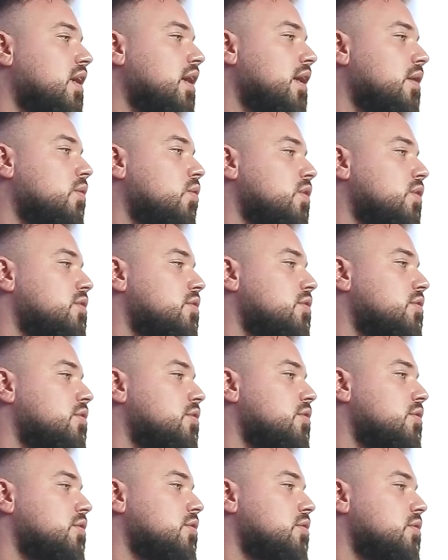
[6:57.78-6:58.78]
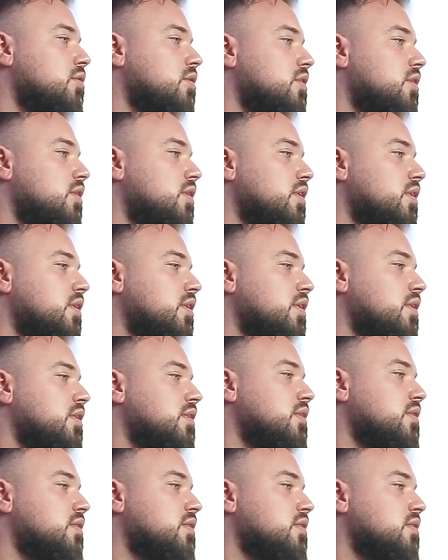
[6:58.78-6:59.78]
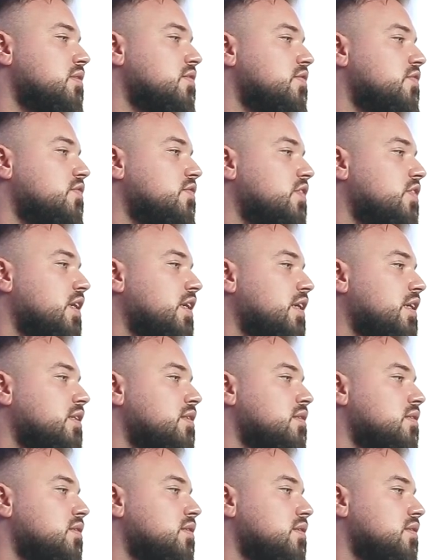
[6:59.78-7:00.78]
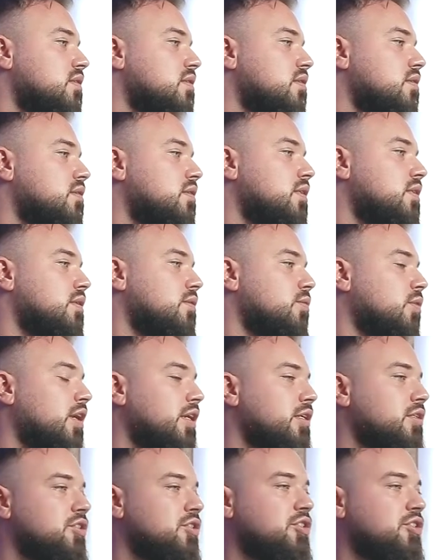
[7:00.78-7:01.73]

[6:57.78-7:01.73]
I want to do is find the right